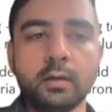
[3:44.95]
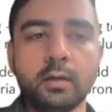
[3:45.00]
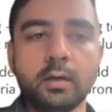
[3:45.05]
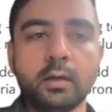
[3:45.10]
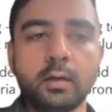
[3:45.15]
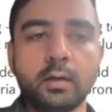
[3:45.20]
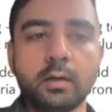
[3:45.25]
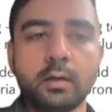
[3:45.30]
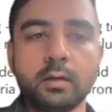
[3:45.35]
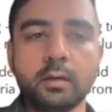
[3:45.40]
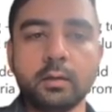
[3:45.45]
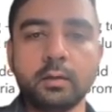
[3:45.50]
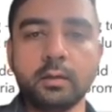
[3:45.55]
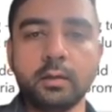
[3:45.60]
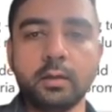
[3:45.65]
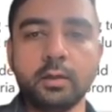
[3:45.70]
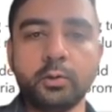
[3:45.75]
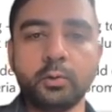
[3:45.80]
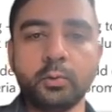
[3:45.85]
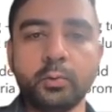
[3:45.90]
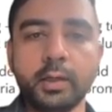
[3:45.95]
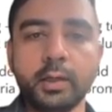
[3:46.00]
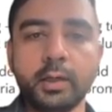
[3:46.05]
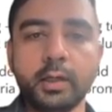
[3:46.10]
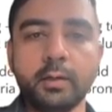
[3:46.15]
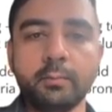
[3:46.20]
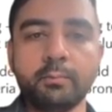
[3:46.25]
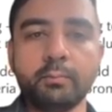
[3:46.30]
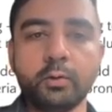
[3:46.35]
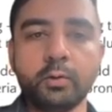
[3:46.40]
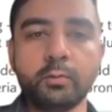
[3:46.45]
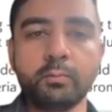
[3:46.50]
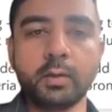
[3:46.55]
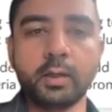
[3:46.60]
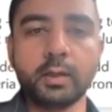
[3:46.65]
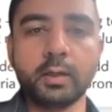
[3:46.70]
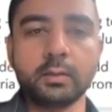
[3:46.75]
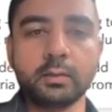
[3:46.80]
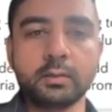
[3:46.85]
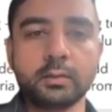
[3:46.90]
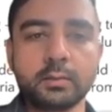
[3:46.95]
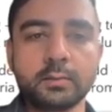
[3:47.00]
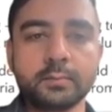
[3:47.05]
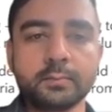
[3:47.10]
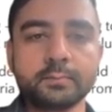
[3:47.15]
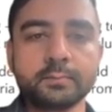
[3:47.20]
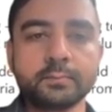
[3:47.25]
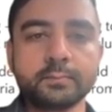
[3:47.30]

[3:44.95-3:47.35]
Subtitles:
are the growing input bars,